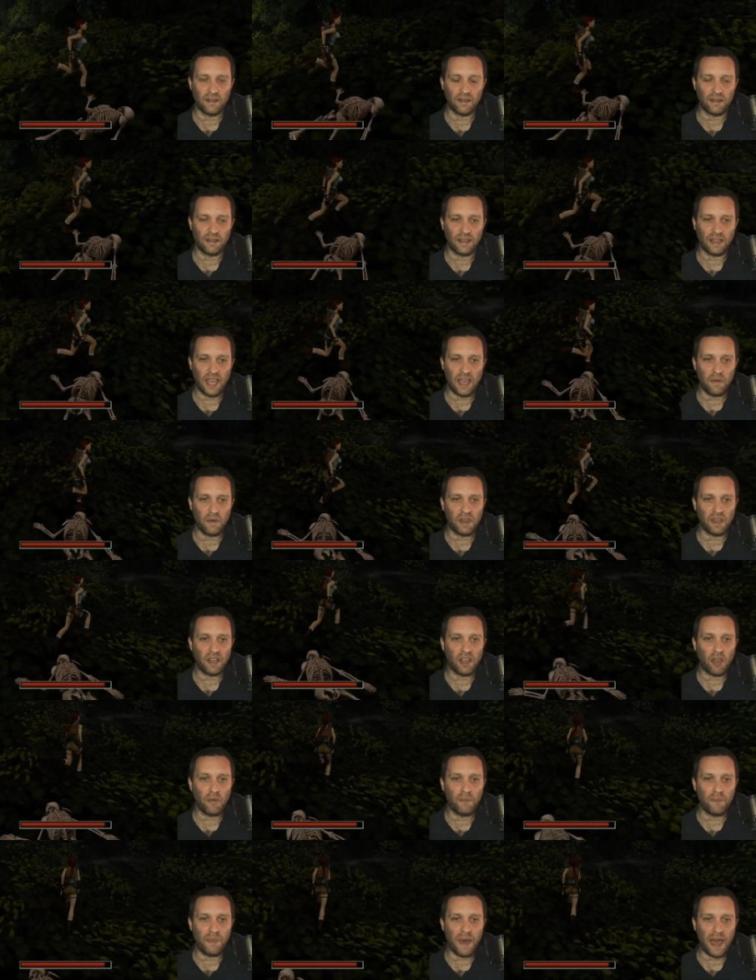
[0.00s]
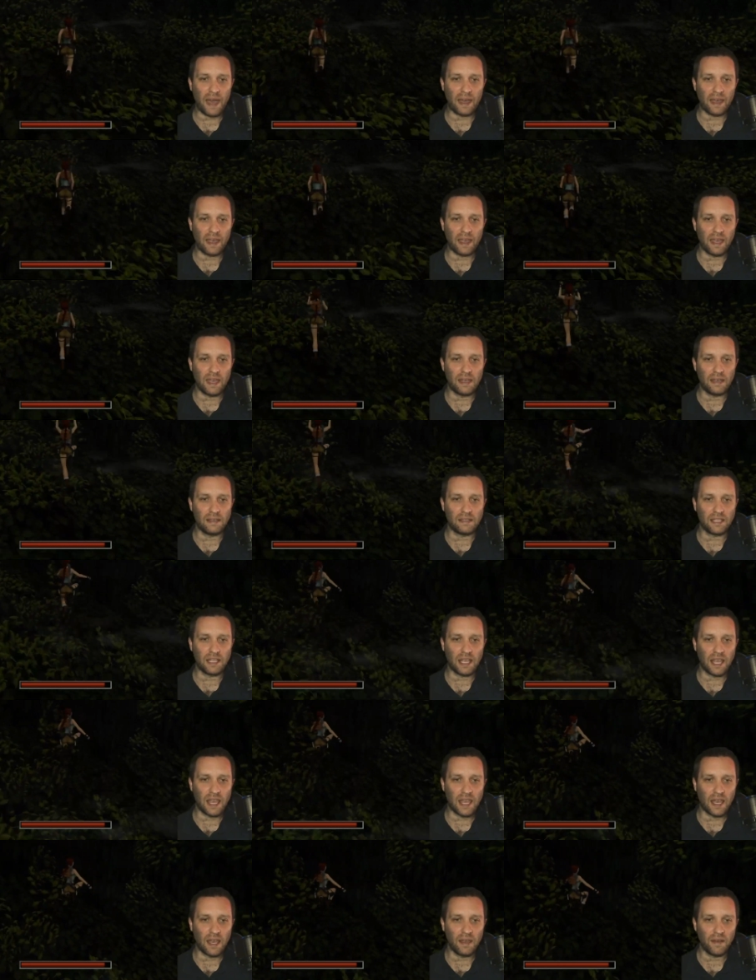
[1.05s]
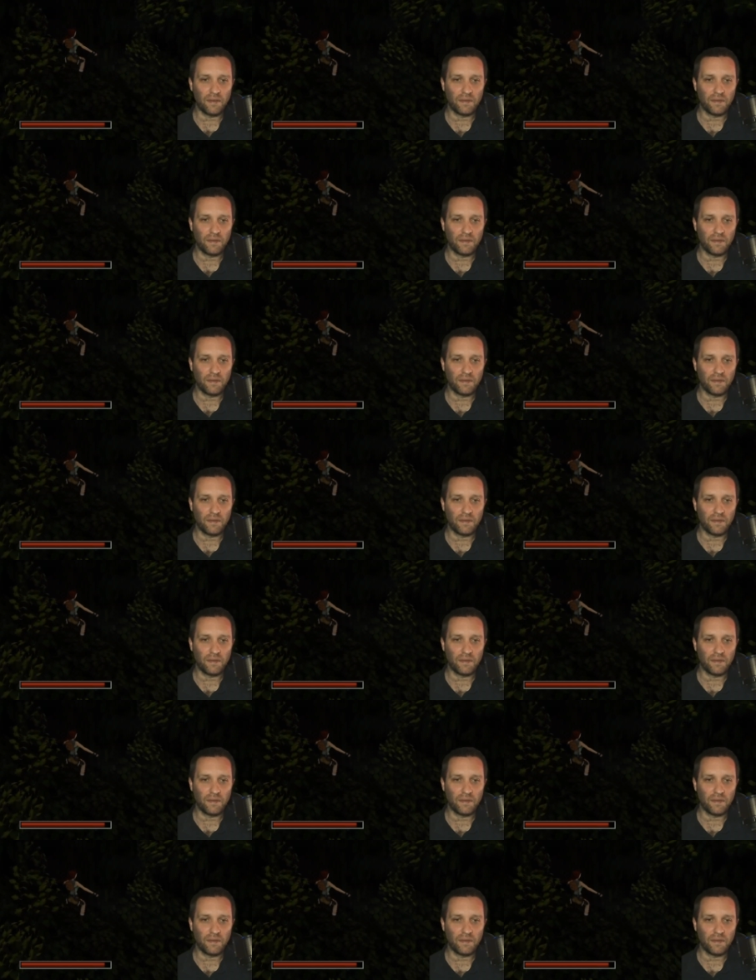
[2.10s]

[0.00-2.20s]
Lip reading: Okay, we're going to go back into here.